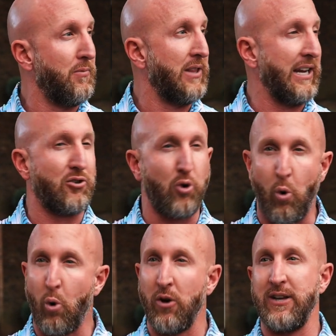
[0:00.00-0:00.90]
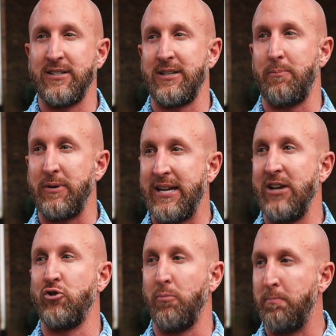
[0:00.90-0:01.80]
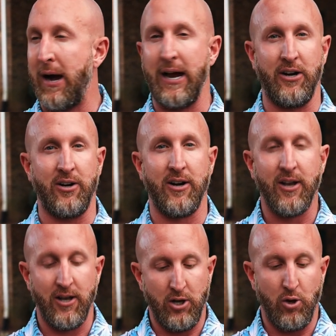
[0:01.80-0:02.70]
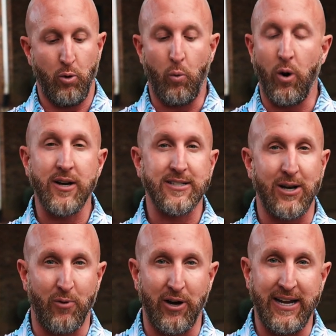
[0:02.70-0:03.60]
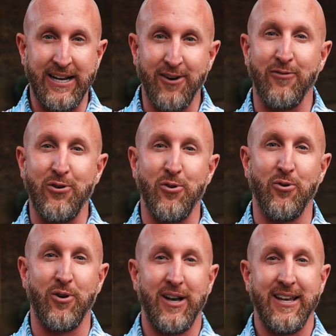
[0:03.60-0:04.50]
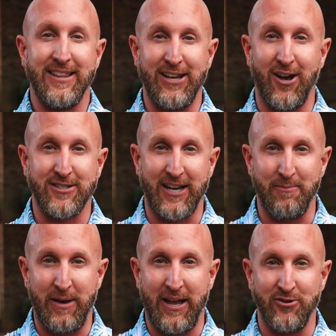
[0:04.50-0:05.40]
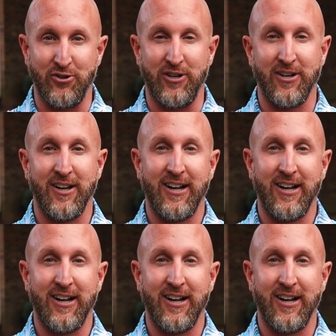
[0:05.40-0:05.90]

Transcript: like tour this as a potential buyer. One is I want to interview the on-site manager.